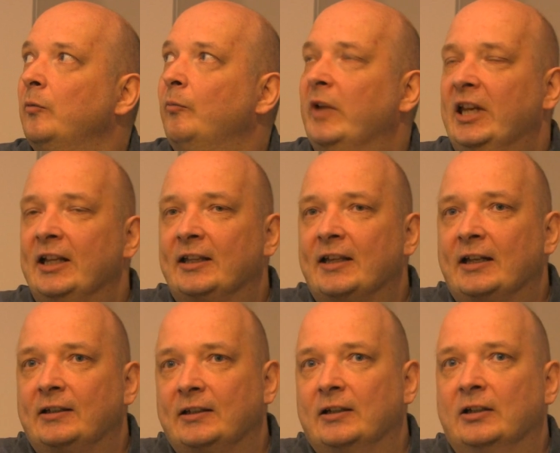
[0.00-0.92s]
meaning
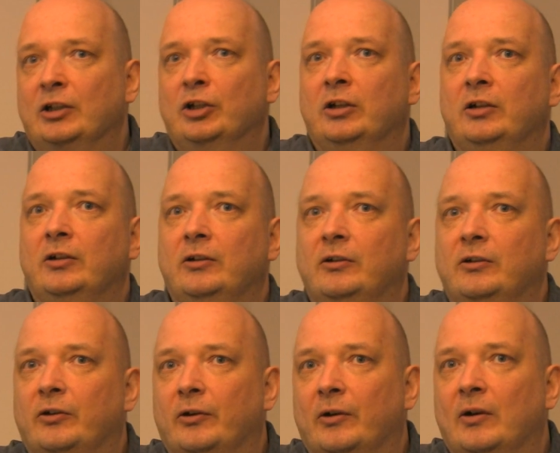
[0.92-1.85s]
that
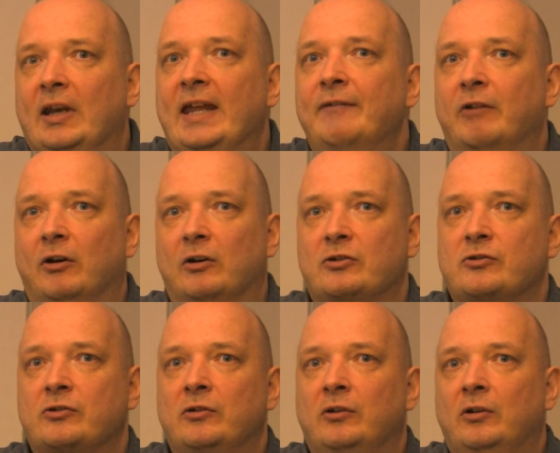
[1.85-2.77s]
the levels